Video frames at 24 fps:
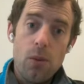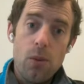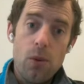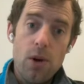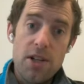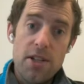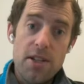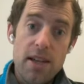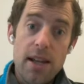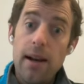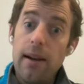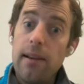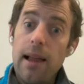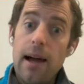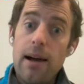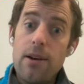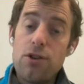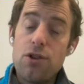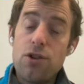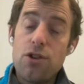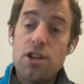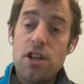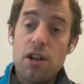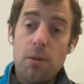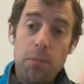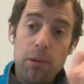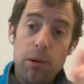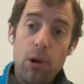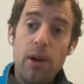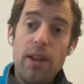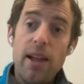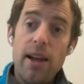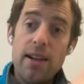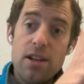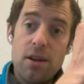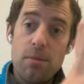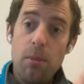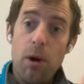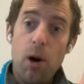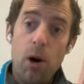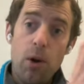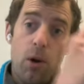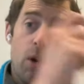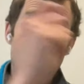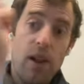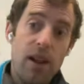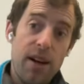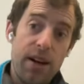which then allows you to deploy that to
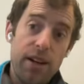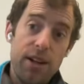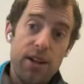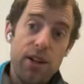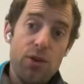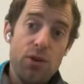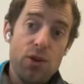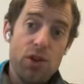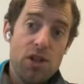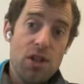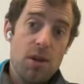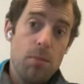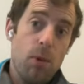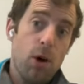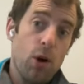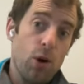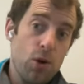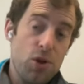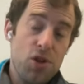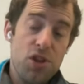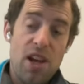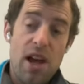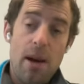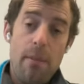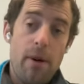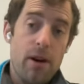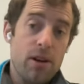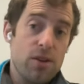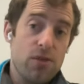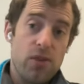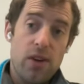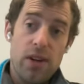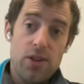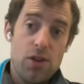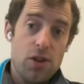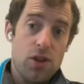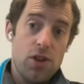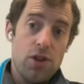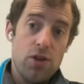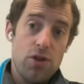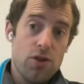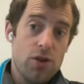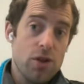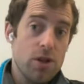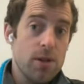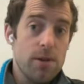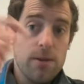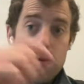modal and it uses the modal sandbox for
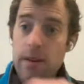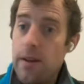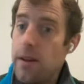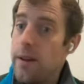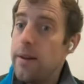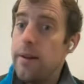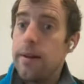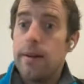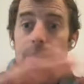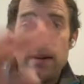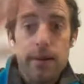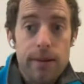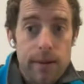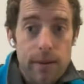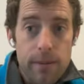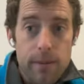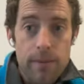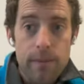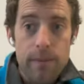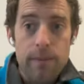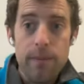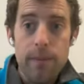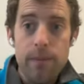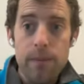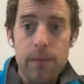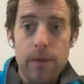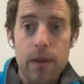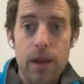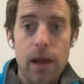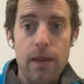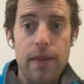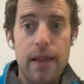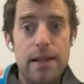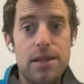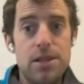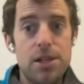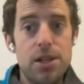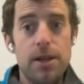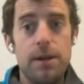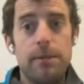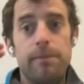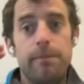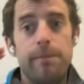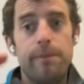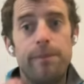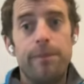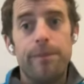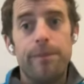execution. And that's it.